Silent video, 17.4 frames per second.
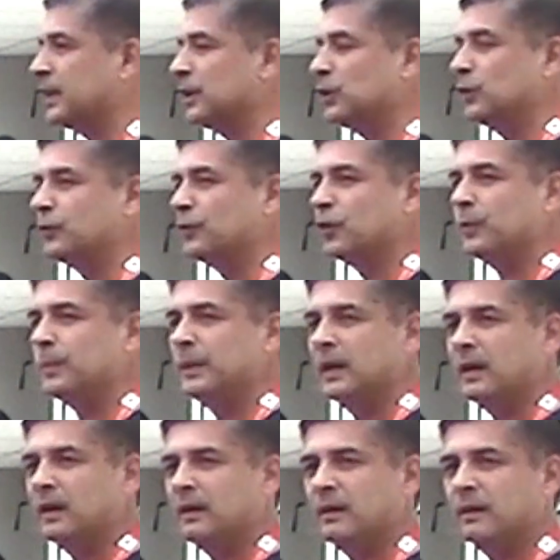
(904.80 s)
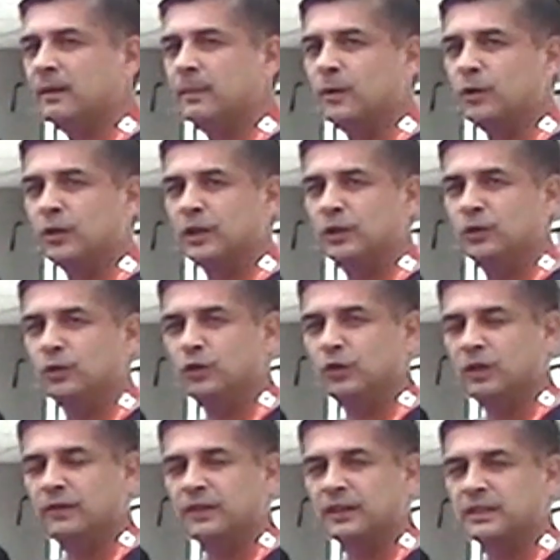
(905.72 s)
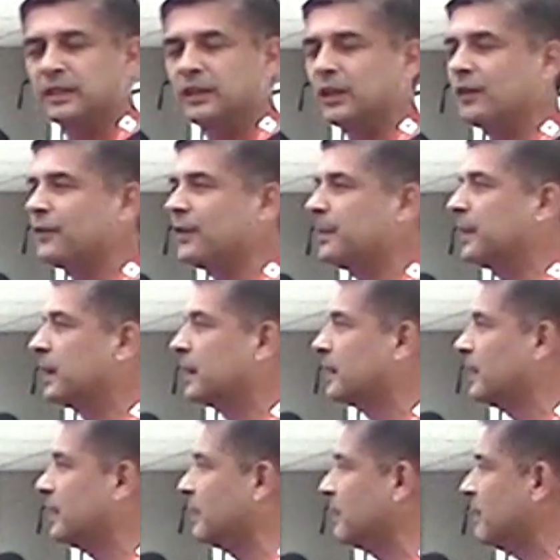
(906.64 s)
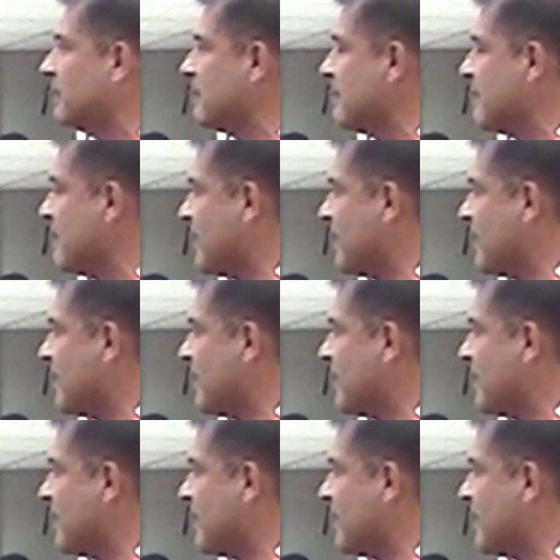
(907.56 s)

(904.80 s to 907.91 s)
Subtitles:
Hindu phobia, about Hindu University of America,